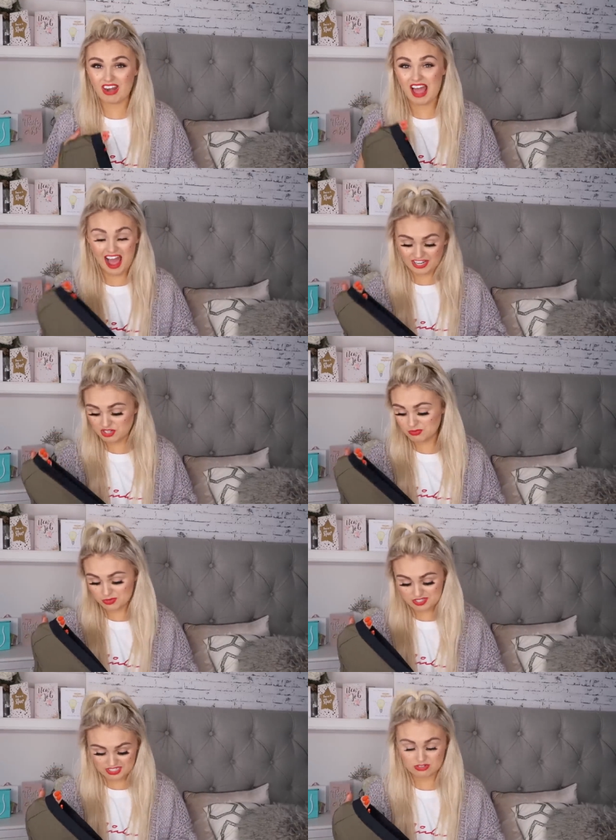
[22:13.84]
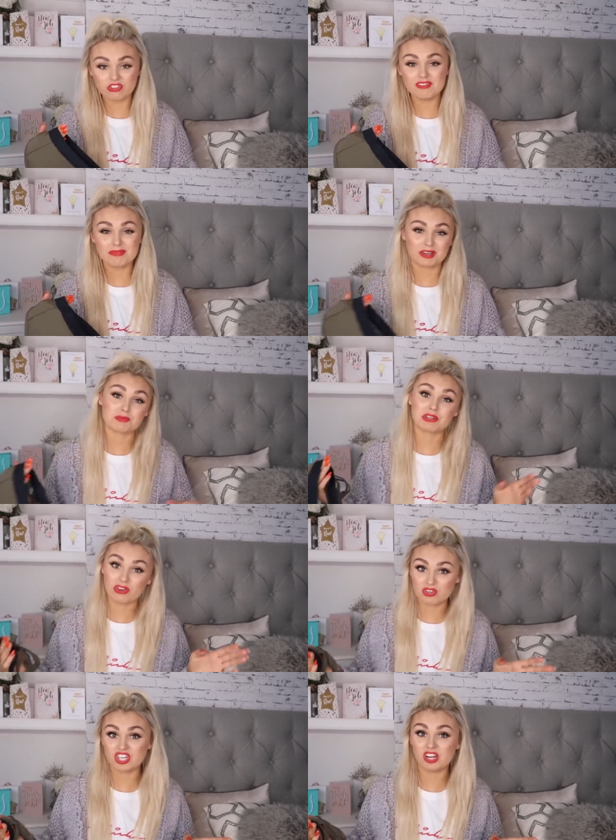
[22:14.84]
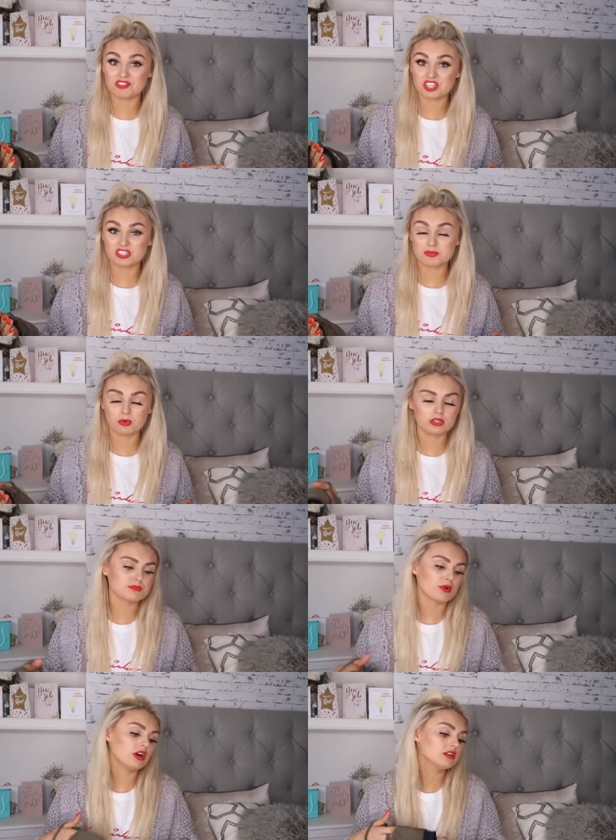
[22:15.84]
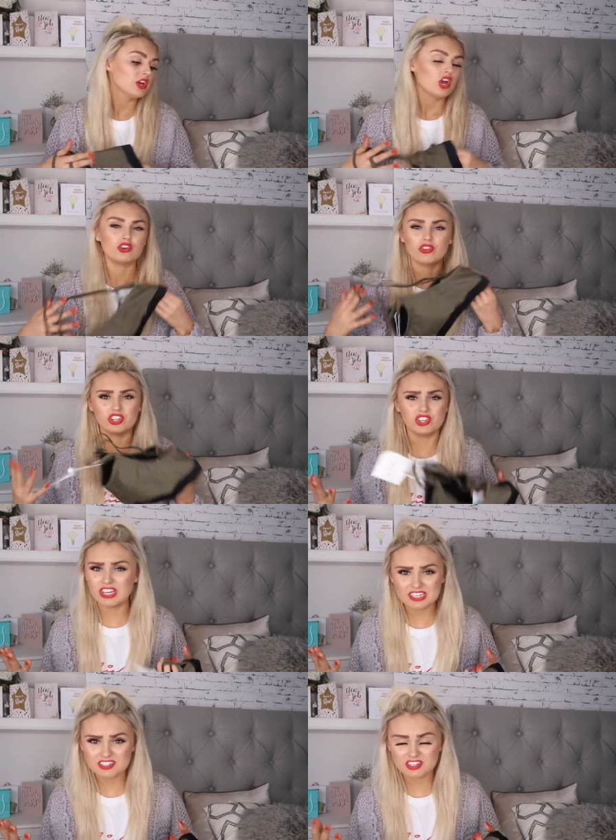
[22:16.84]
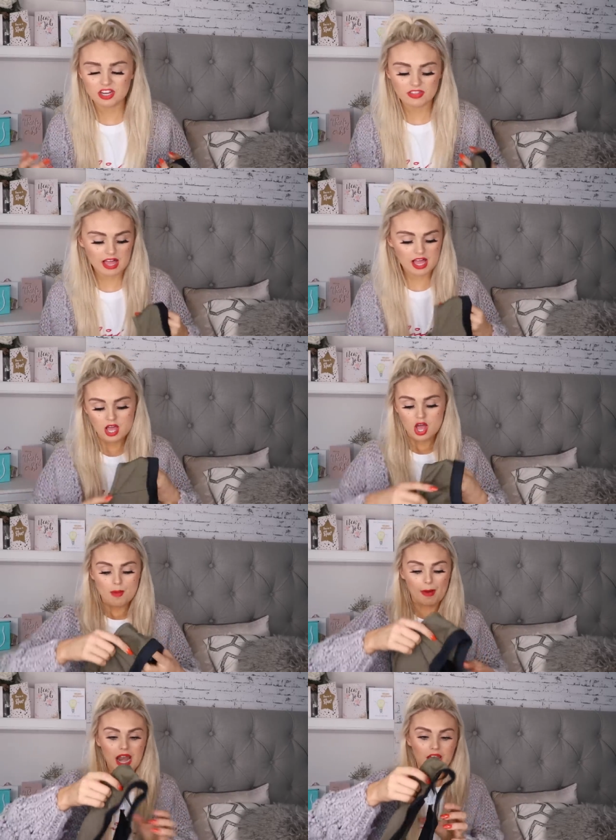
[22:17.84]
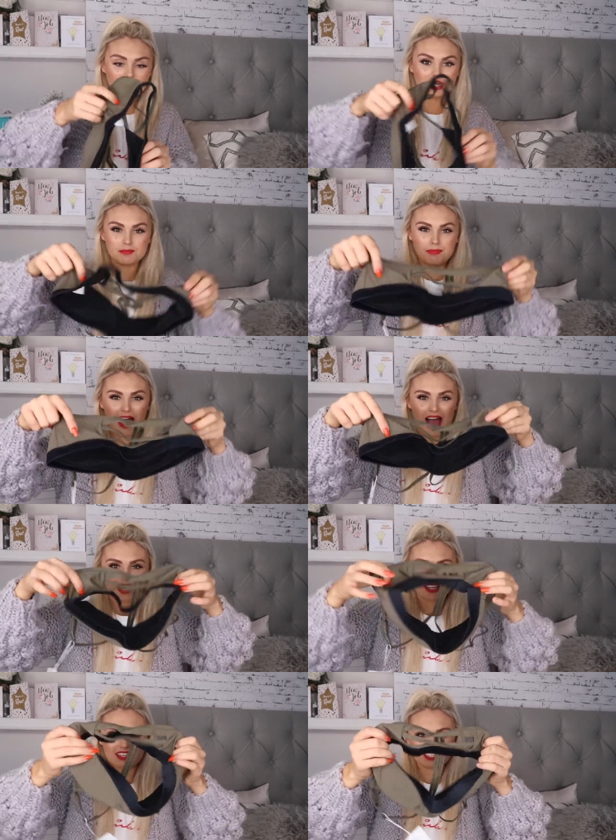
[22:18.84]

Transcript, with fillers: feel like Anya will steal them because we know yeah. she loves a good sports bra. Not that you needed to know that. But I like the back.